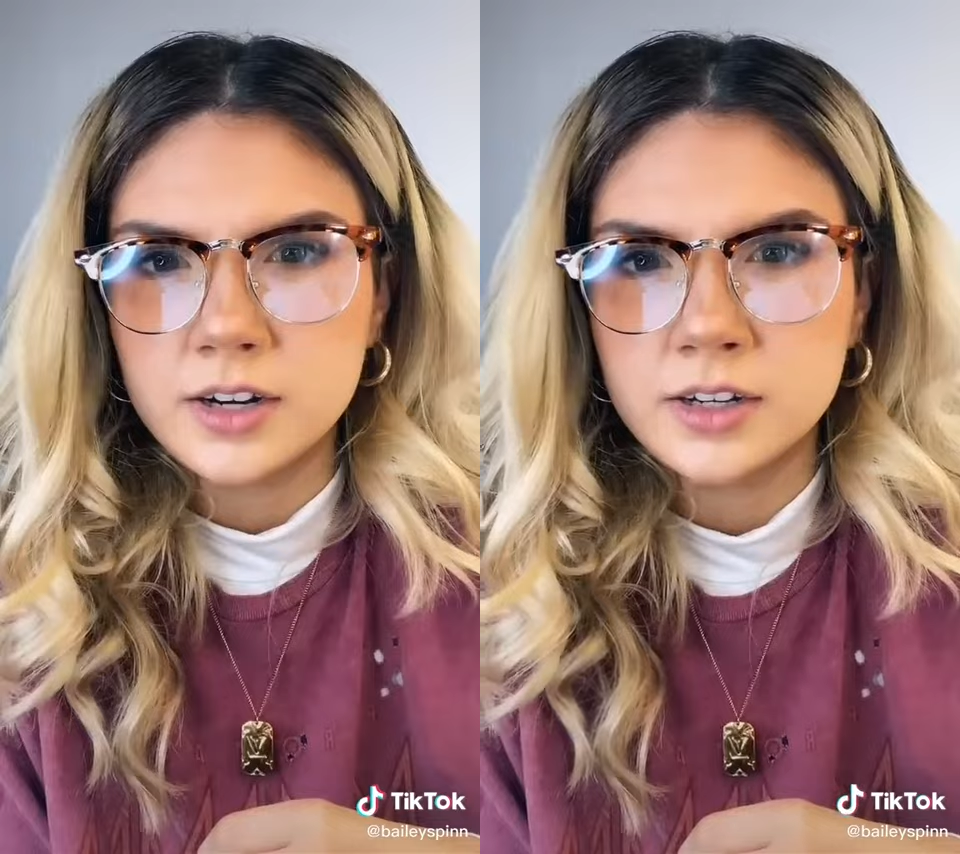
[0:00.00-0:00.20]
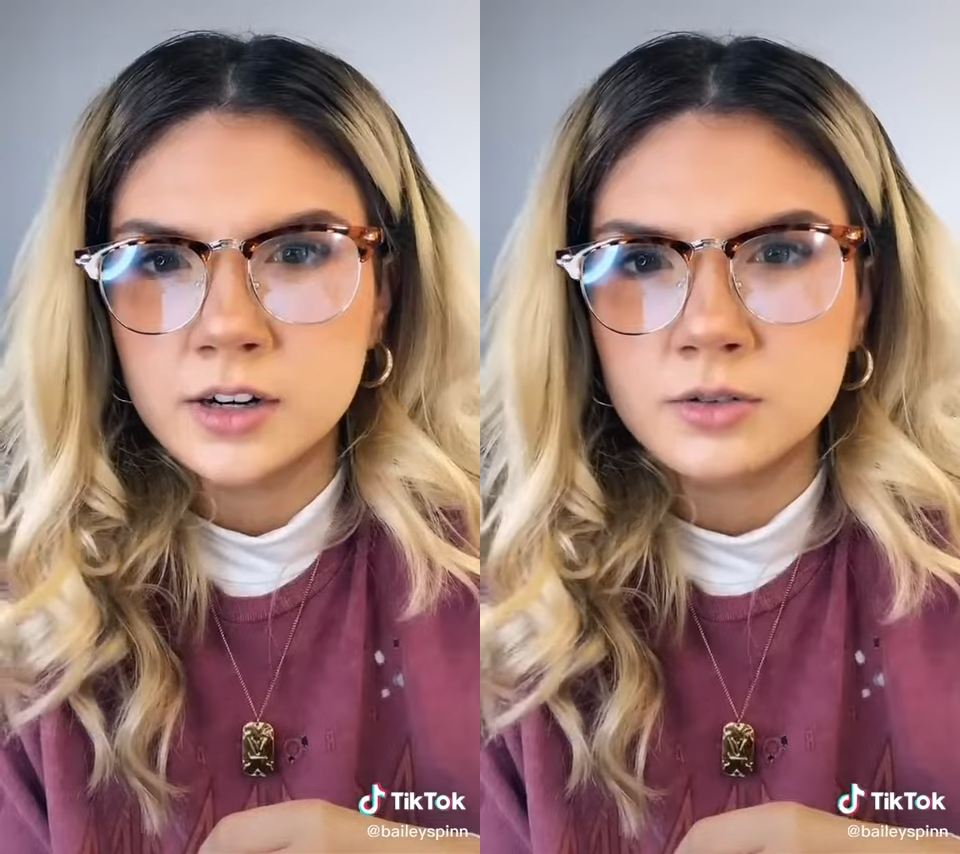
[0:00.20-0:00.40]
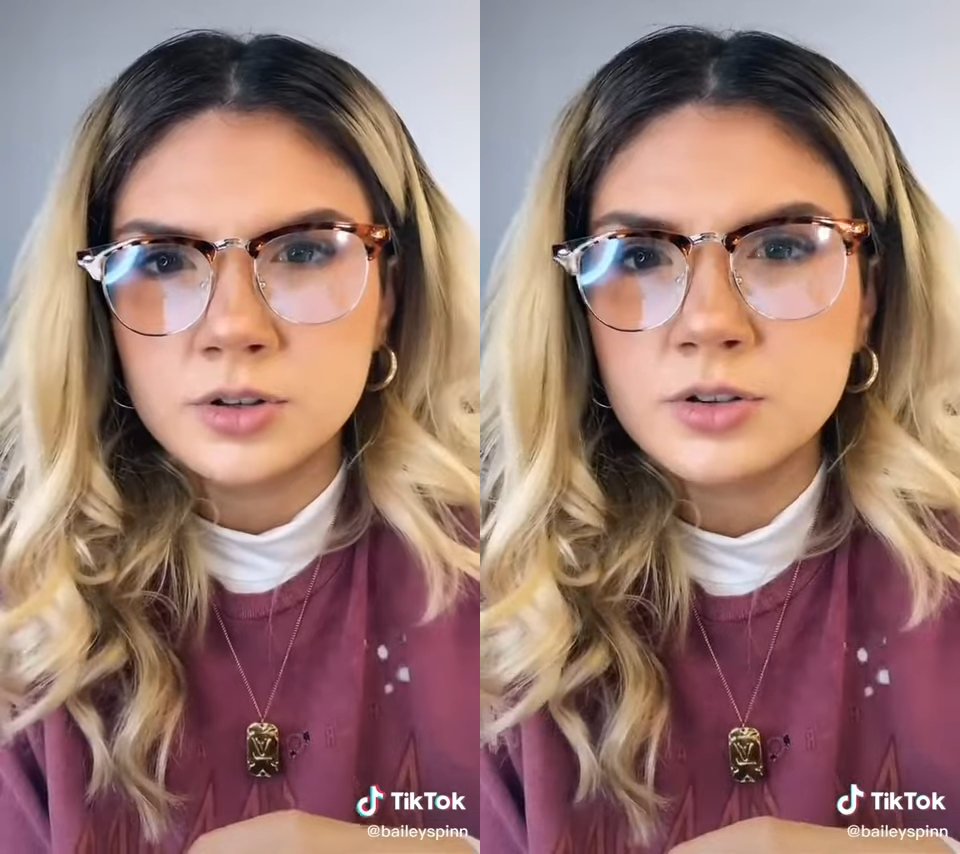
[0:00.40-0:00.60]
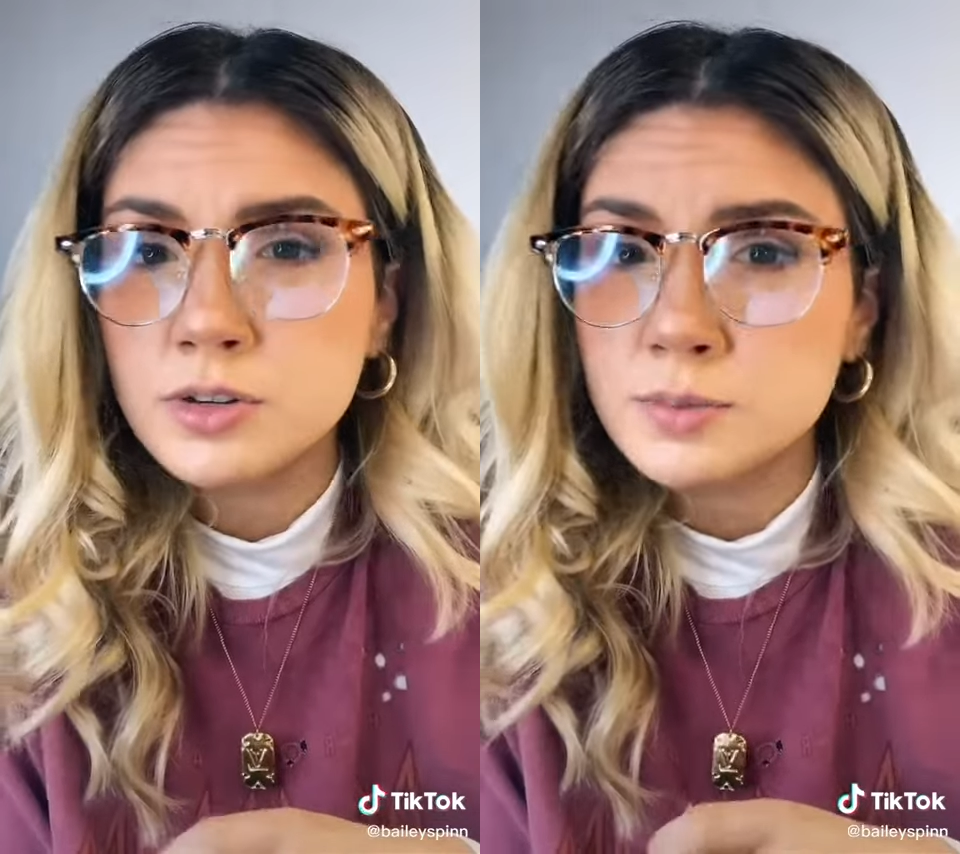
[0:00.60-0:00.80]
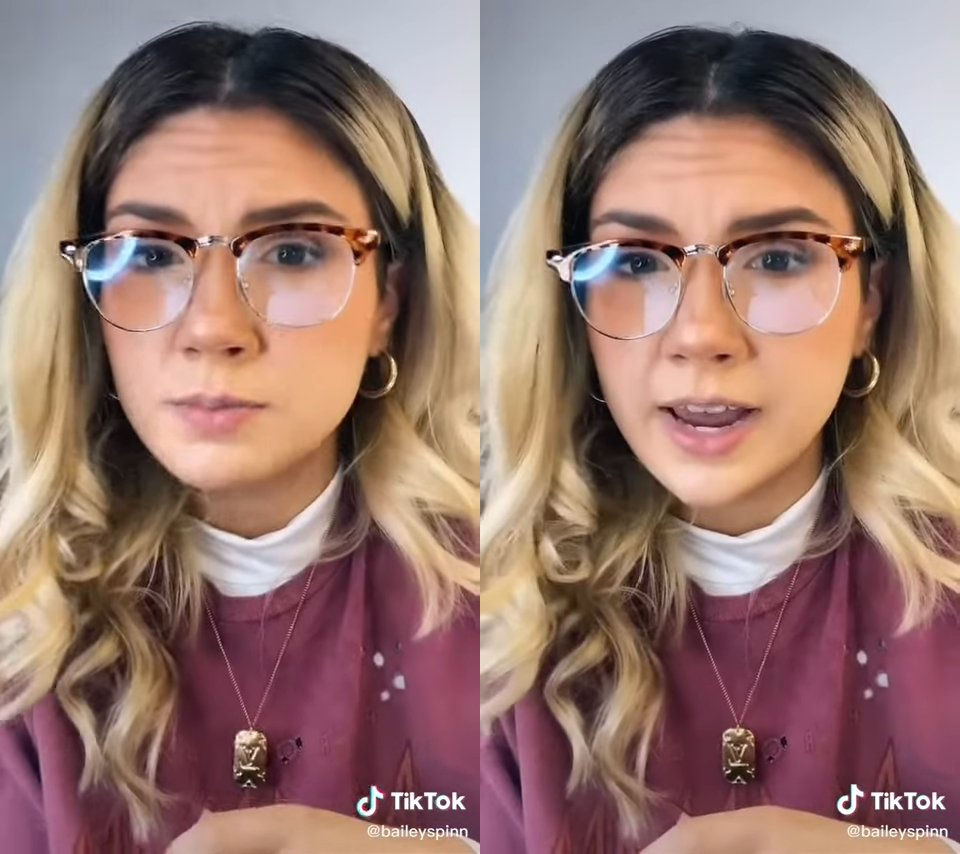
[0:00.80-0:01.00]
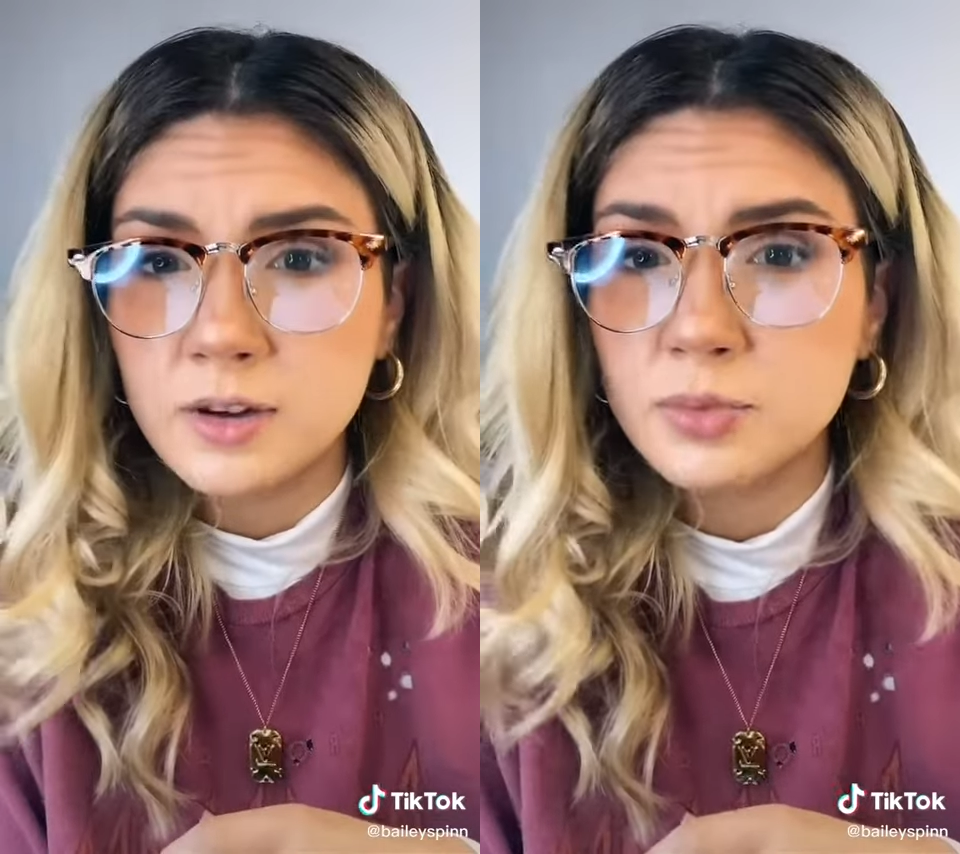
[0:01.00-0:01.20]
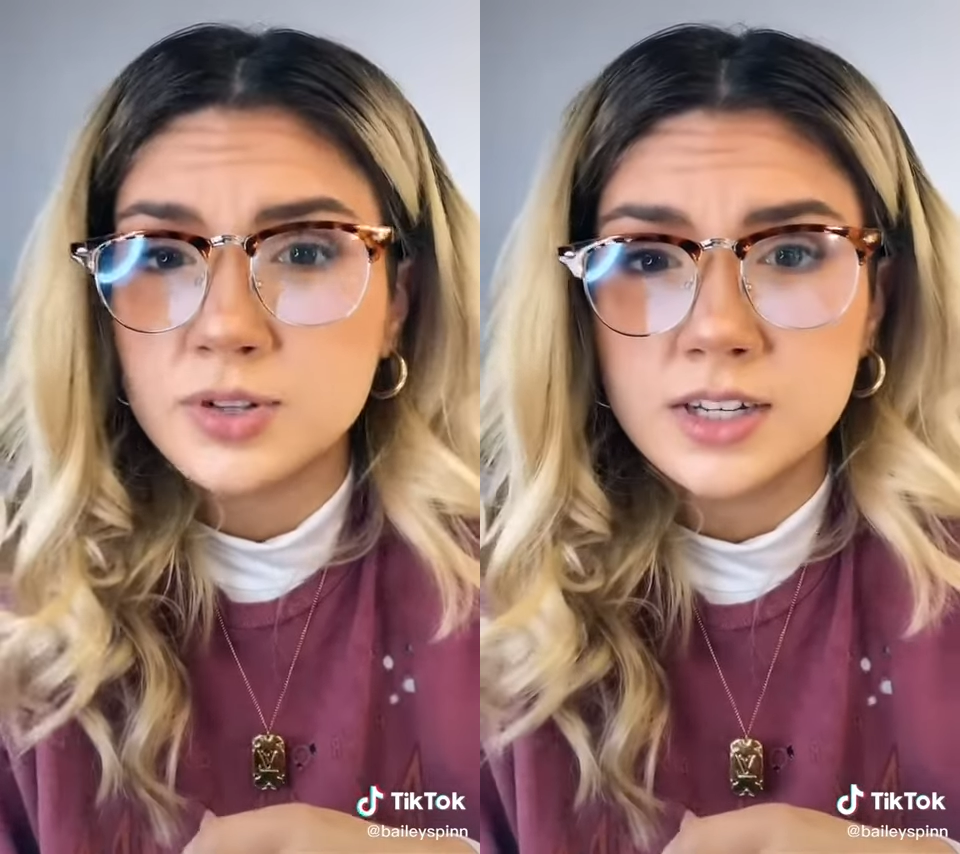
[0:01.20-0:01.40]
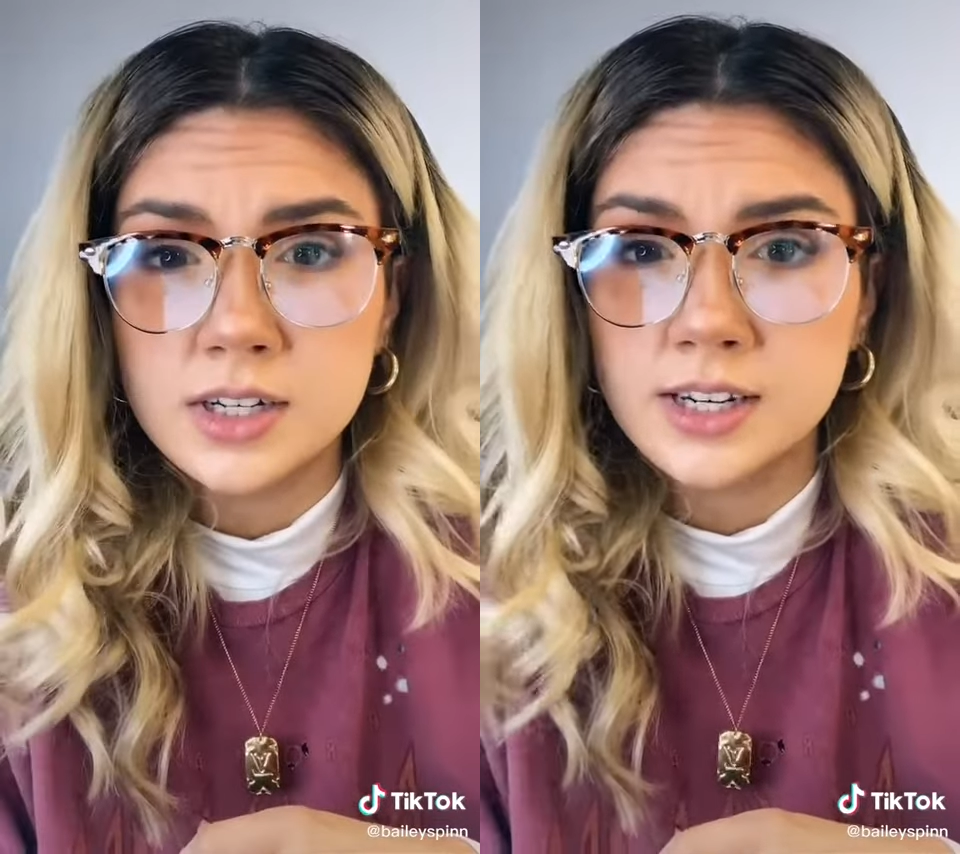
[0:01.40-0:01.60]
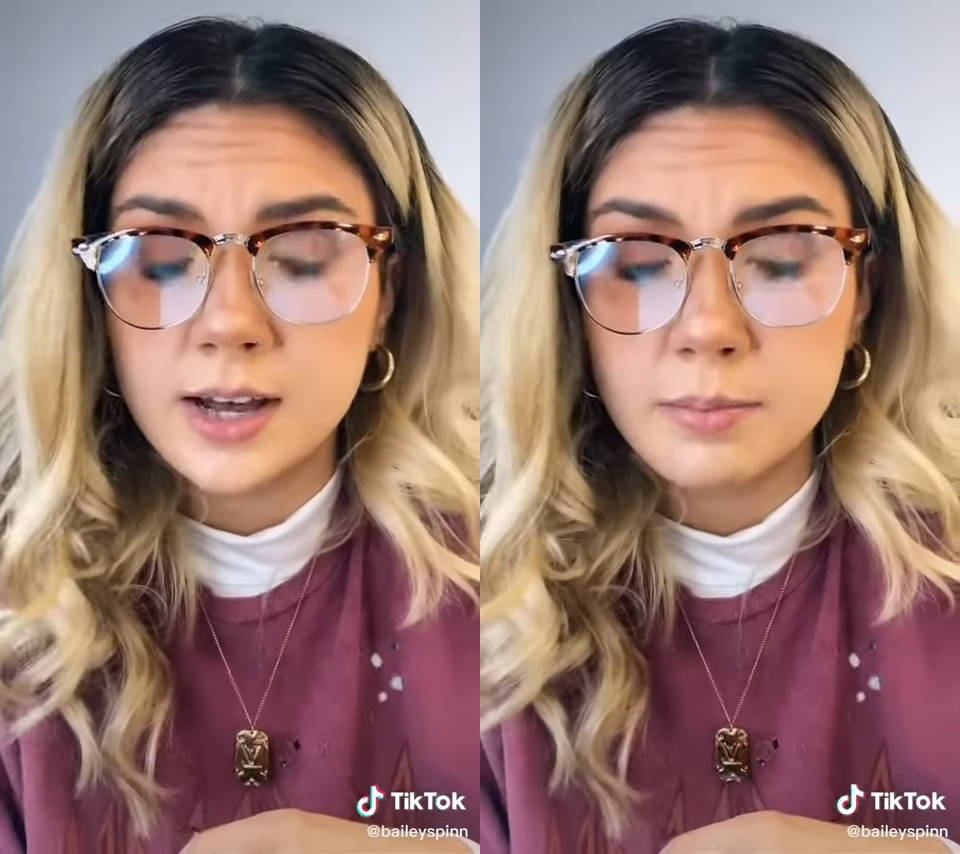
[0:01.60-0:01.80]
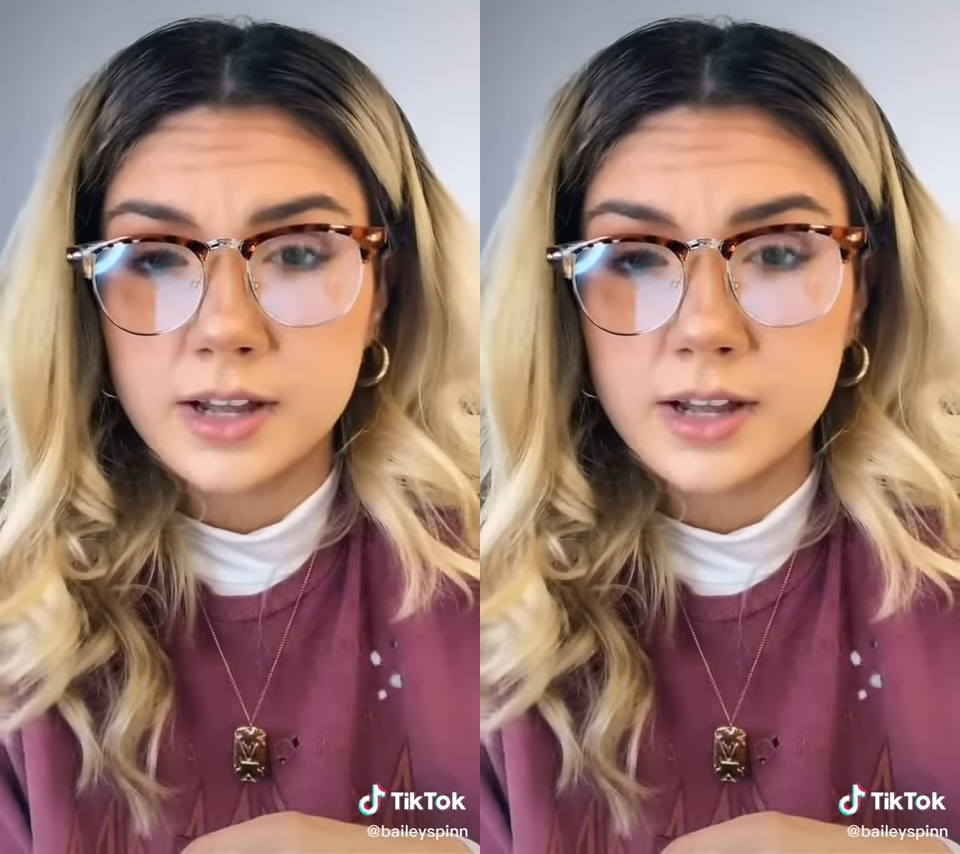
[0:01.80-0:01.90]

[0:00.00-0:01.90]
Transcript: You know, there's always animals in need at